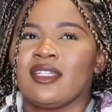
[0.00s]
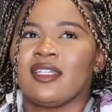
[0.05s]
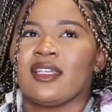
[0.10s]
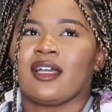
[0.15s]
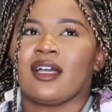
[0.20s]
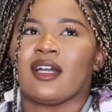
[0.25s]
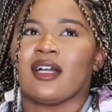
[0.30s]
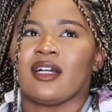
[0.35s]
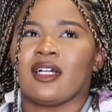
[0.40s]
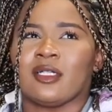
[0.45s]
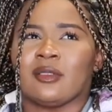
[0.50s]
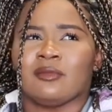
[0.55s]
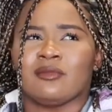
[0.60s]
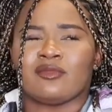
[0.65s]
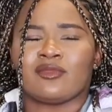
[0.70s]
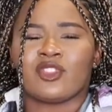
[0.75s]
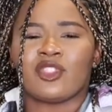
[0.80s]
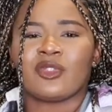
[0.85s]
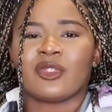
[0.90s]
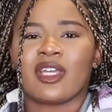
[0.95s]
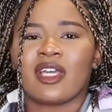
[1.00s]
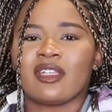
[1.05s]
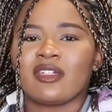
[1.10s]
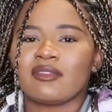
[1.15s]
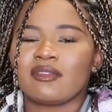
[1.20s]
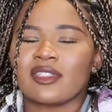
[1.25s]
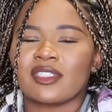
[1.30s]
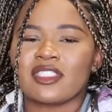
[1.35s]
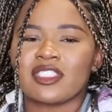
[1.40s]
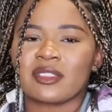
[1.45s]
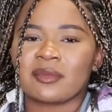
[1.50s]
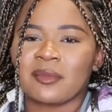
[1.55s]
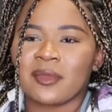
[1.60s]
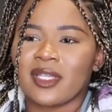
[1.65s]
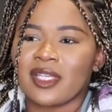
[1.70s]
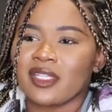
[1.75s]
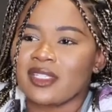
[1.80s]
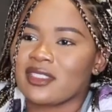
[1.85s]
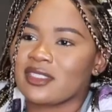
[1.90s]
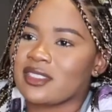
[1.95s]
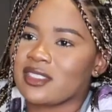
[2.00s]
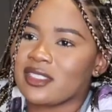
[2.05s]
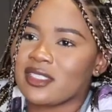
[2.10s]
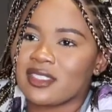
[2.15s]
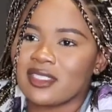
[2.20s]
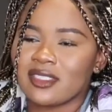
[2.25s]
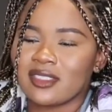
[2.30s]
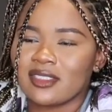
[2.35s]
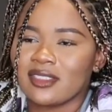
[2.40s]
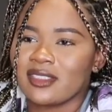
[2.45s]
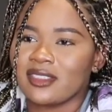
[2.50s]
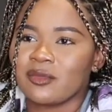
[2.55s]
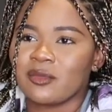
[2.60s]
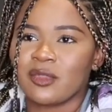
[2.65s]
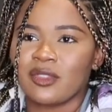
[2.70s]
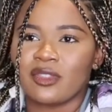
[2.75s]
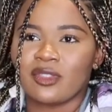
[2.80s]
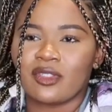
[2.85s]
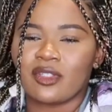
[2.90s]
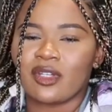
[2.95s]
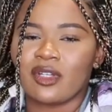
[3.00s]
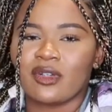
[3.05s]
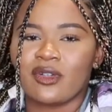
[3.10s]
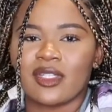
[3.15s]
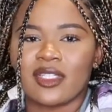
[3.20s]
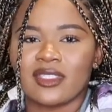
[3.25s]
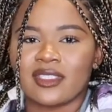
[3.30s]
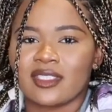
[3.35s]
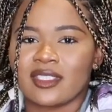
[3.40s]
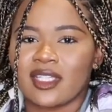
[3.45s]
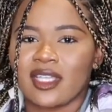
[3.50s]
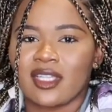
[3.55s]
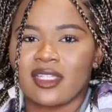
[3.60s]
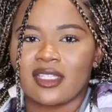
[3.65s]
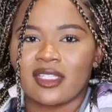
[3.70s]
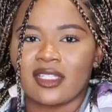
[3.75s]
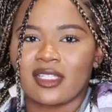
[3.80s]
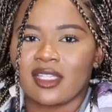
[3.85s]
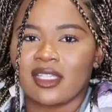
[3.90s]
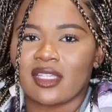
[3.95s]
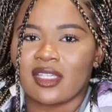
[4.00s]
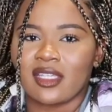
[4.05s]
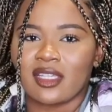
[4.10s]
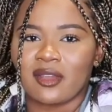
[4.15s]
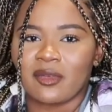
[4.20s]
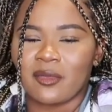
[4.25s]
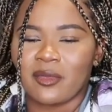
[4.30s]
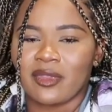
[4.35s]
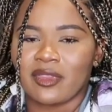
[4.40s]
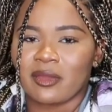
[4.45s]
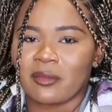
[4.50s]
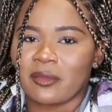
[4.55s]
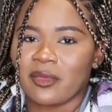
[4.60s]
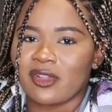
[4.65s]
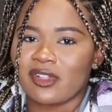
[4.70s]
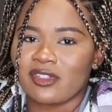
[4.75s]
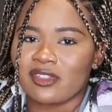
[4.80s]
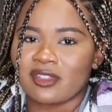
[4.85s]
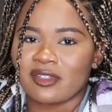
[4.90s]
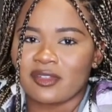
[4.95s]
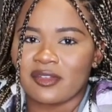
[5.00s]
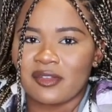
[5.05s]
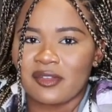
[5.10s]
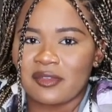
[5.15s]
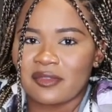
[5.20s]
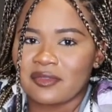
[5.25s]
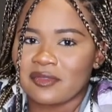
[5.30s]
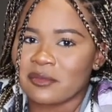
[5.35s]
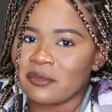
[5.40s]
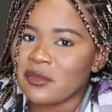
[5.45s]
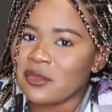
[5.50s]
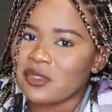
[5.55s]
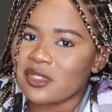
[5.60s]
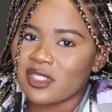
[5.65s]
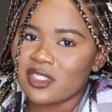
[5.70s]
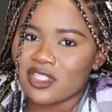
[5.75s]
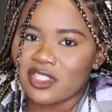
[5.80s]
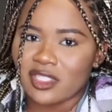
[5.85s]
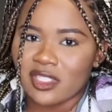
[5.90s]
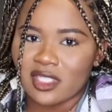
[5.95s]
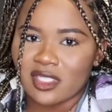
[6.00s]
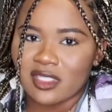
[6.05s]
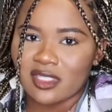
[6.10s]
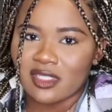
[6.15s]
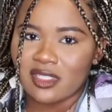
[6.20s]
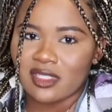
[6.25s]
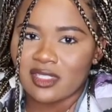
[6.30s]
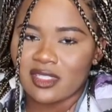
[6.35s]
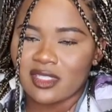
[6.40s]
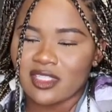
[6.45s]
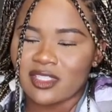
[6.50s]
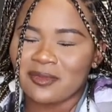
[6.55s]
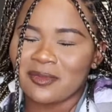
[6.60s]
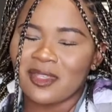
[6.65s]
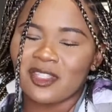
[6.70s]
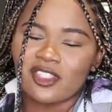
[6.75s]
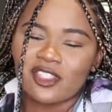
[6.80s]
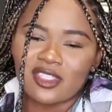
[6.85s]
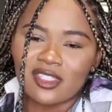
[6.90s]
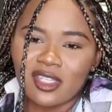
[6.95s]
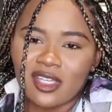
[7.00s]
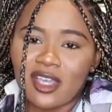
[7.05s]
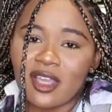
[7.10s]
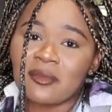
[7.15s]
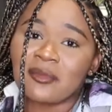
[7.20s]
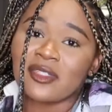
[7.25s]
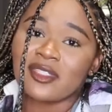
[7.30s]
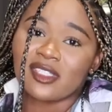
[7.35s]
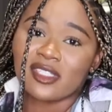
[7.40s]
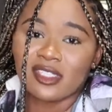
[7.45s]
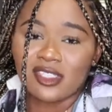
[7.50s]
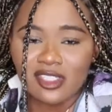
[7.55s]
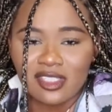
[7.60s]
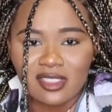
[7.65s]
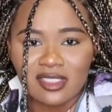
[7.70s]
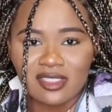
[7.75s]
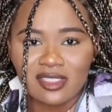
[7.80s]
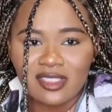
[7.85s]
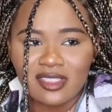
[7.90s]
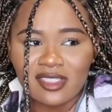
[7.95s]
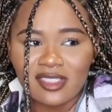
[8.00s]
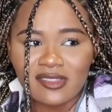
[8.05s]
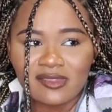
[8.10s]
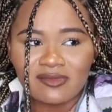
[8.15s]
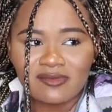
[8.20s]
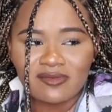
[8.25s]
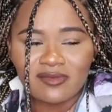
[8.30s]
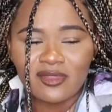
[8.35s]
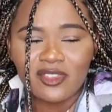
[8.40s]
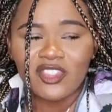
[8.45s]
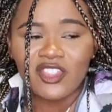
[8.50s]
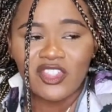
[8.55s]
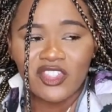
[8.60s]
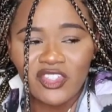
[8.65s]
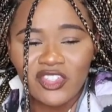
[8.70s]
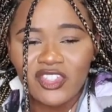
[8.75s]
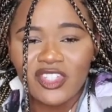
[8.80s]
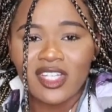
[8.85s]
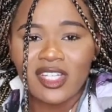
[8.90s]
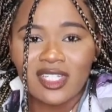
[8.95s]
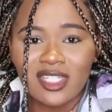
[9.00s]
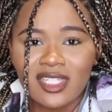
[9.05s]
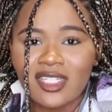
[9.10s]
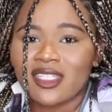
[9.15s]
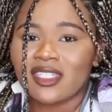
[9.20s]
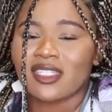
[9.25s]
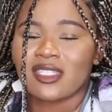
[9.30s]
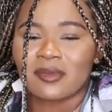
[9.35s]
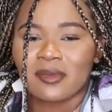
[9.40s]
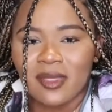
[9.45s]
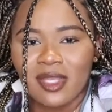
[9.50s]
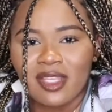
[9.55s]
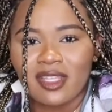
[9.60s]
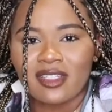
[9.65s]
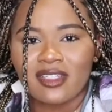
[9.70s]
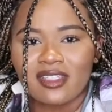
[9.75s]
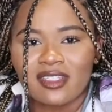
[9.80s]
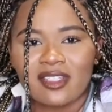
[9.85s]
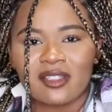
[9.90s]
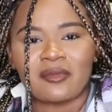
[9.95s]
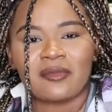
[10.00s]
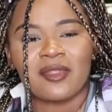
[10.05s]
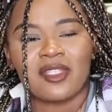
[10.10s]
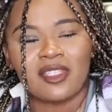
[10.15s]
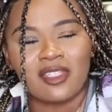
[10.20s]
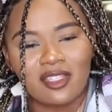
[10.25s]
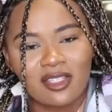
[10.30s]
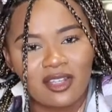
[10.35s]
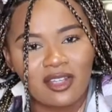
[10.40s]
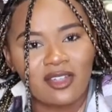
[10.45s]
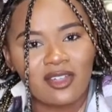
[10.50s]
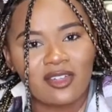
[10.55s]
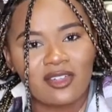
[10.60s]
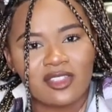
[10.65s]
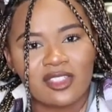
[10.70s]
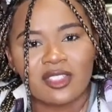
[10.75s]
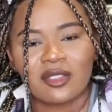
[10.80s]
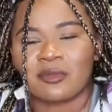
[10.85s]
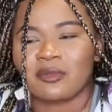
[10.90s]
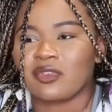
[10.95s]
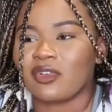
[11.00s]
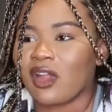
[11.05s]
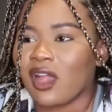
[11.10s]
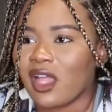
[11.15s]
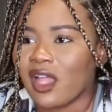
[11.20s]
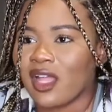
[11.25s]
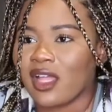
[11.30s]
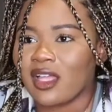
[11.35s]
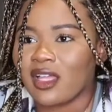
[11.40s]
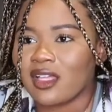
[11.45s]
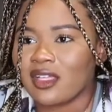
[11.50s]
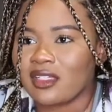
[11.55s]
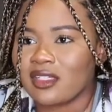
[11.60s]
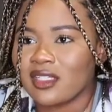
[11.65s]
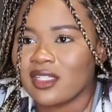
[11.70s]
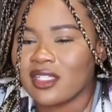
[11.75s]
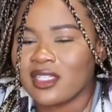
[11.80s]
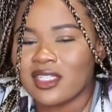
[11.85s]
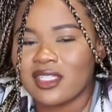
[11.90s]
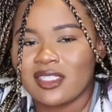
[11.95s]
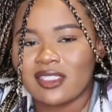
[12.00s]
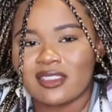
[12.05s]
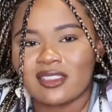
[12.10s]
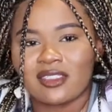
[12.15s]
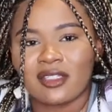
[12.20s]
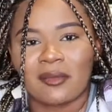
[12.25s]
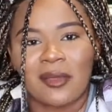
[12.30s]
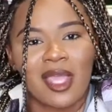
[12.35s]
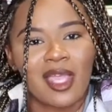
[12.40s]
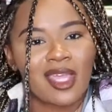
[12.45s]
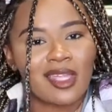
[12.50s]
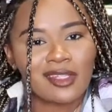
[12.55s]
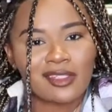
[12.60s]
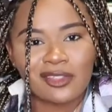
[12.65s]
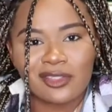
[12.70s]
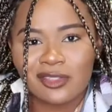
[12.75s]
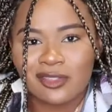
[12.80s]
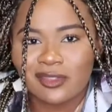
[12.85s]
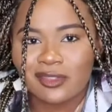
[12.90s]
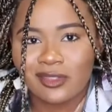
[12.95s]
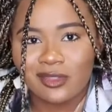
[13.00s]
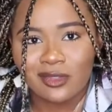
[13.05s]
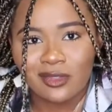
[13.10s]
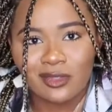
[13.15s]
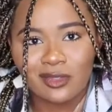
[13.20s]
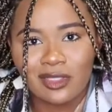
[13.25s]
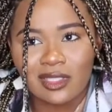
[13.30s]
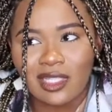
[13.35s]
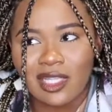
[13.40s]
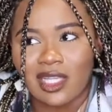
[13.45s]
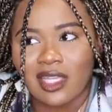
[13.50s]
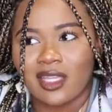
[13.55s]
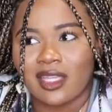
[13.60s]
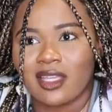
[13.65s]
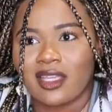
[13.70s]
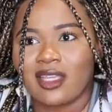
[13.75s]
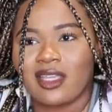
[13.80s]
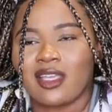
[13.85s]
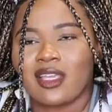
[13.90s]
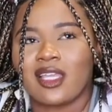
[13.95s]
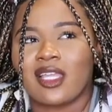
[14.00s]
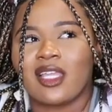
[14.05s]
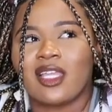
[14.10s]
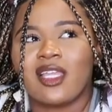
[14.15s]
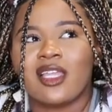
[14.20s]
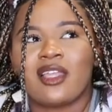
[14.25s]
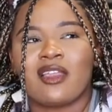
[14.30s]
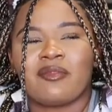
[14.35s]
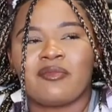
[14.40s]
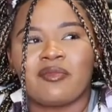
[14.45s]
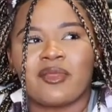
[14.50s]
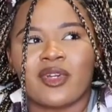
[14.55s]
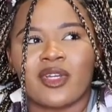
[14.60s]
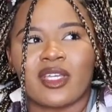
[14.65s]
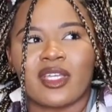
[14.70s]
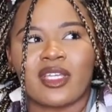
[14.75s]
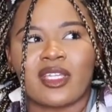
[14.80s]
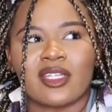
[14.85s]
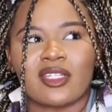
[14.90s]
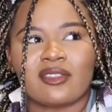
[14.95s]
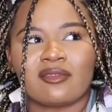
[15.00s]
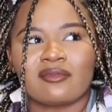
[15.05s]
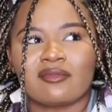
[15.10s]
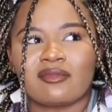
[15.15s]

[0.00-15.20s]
you kind of expect when you go into anything with a bunch of musicians, especially a competition, you're gonna expect some ego, some pride, some attitude, like, but